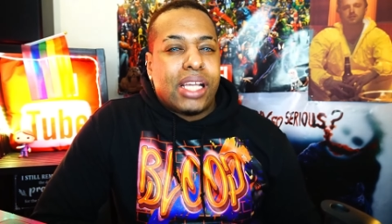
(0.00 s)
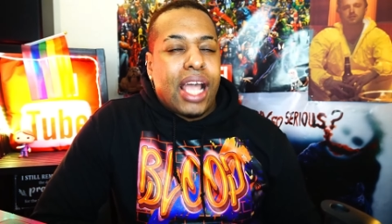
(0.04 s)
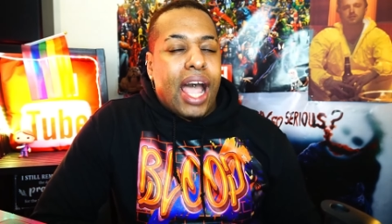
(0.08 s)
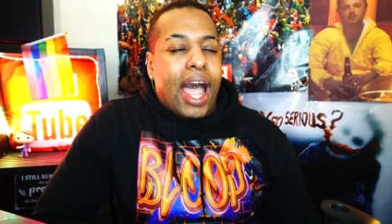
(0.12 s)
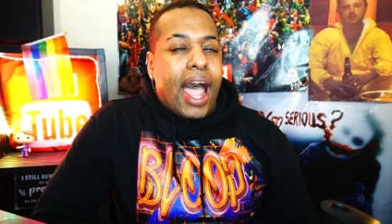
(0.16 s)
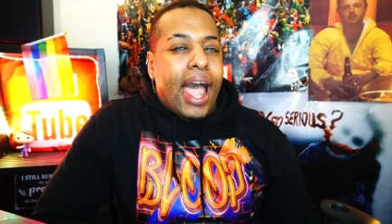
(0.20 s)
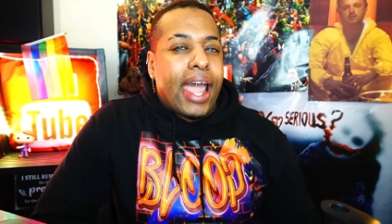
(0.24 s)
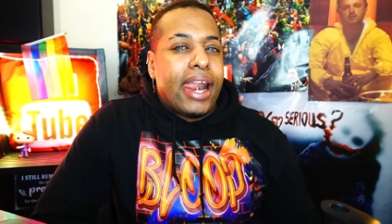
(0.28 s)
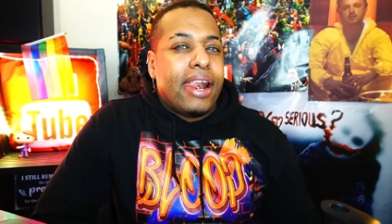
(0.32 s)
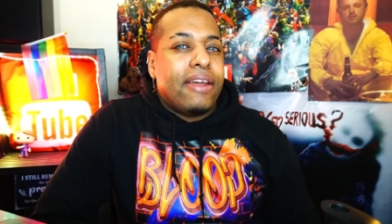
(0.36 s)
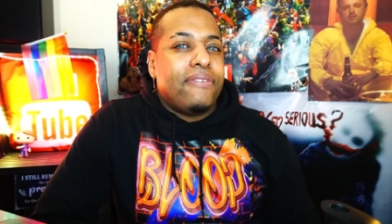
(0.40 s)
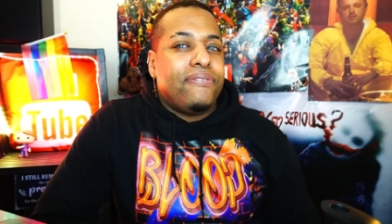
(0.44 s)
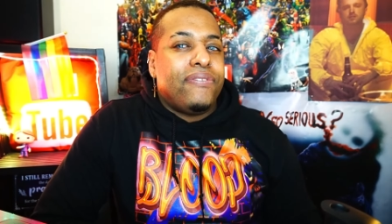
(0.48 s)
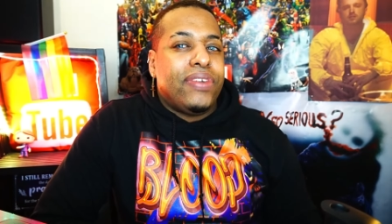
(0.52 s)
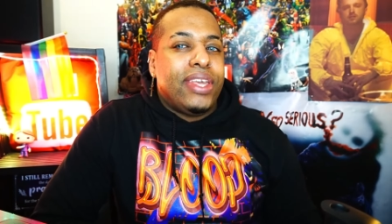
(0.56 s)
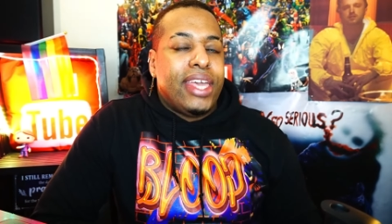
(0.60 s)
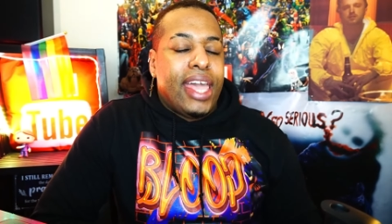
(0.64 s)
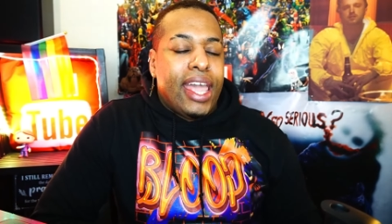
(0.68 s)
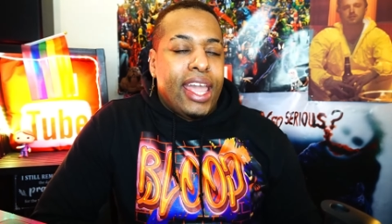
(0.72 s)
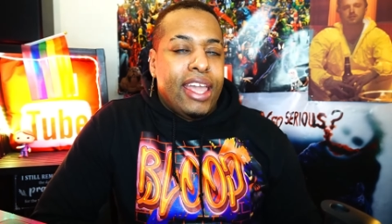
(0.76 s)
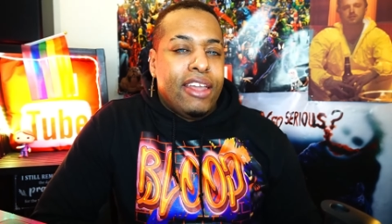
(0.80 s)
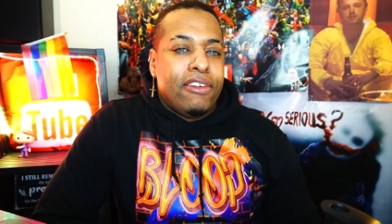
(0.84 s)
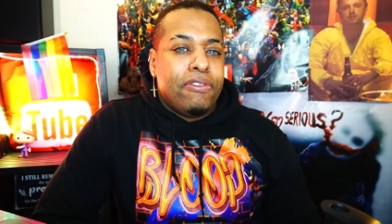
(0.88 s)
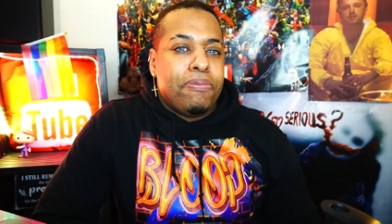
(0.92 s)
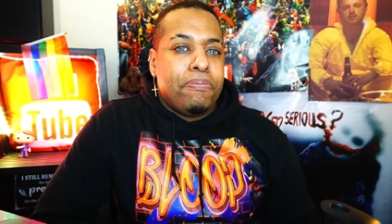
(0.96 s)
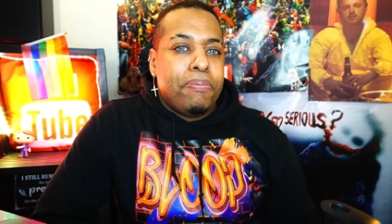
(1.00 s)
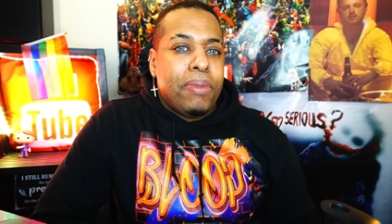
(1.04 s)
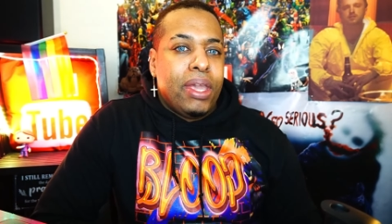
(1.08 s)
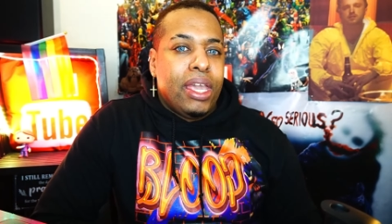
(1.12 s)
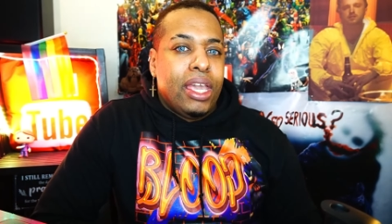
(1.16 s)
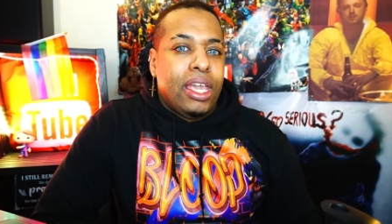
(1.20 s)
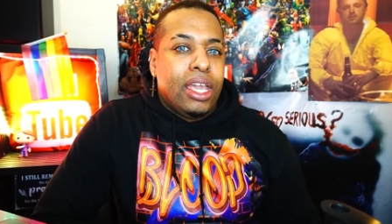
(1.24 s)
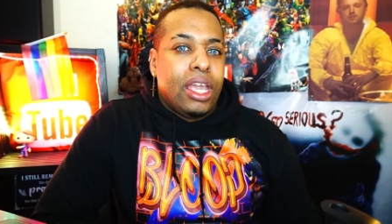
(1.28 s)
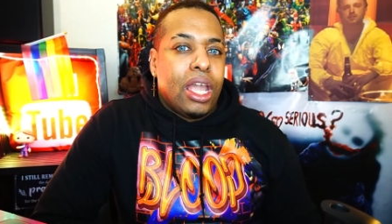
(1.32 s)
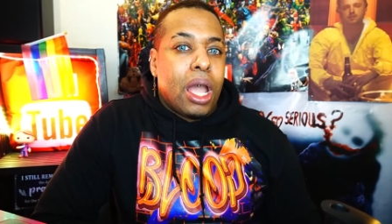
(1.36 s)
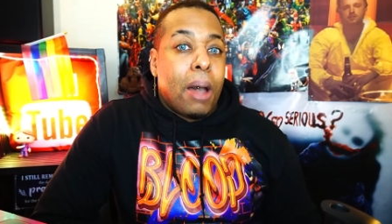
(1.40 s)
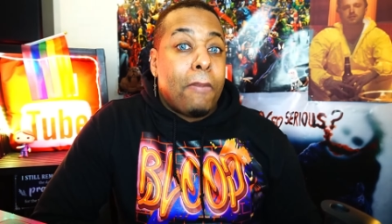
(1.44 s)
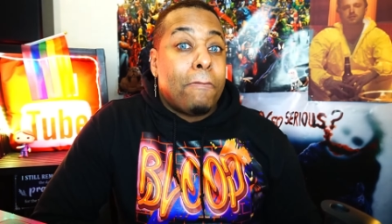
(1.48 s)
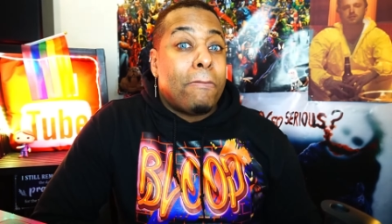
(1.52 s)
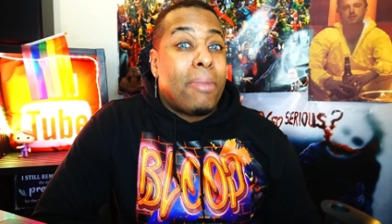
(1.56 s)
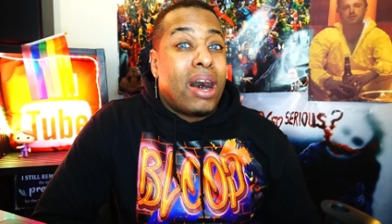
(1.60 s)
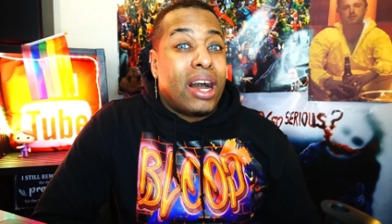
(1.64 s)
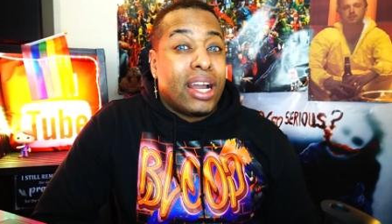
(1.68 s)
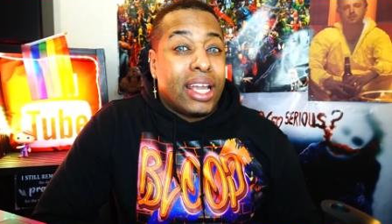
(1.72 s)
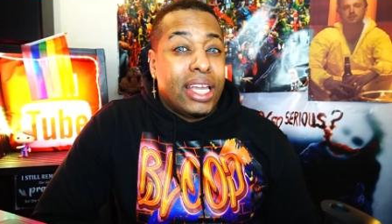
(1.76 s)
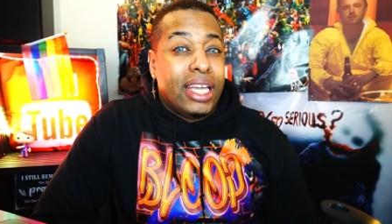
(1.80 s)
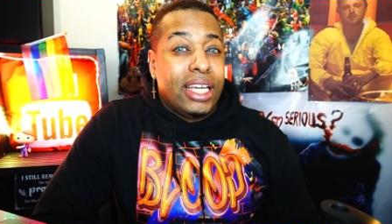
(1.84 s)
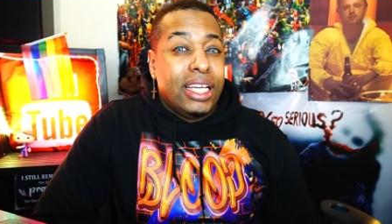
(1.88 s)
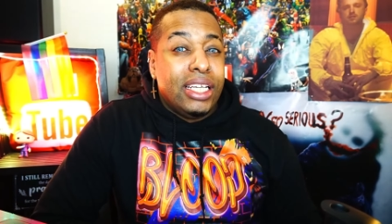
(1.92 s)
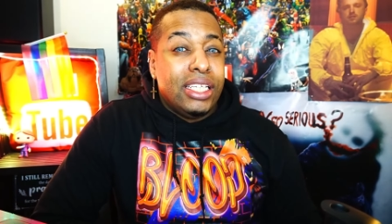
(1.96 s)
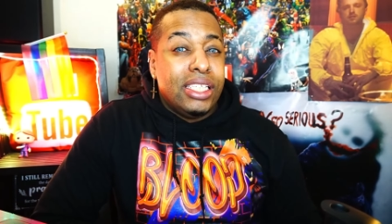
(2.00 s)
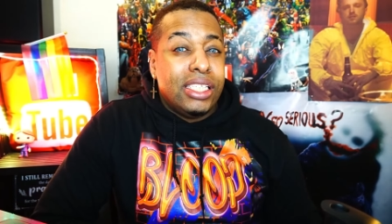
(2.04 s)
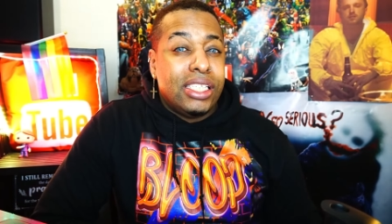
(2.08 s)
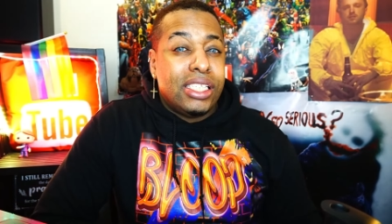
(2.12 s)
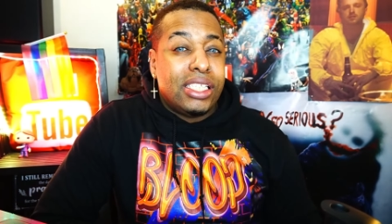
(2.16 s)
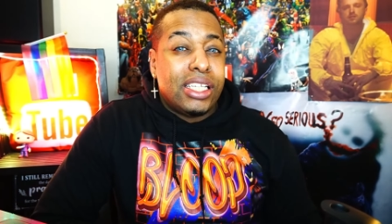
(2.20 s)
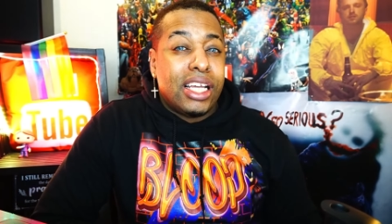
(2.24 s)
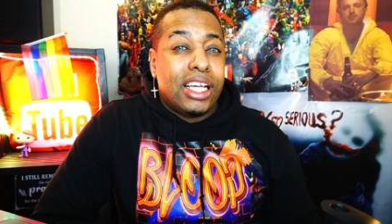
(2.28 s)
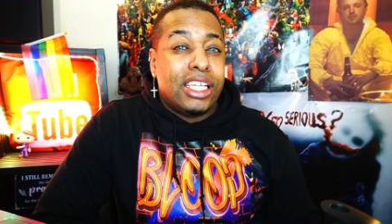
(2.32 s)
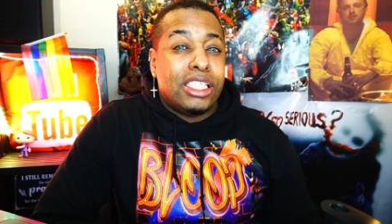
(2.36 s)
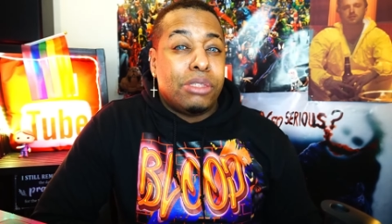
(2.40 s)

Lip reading: kind of gave me monkeys,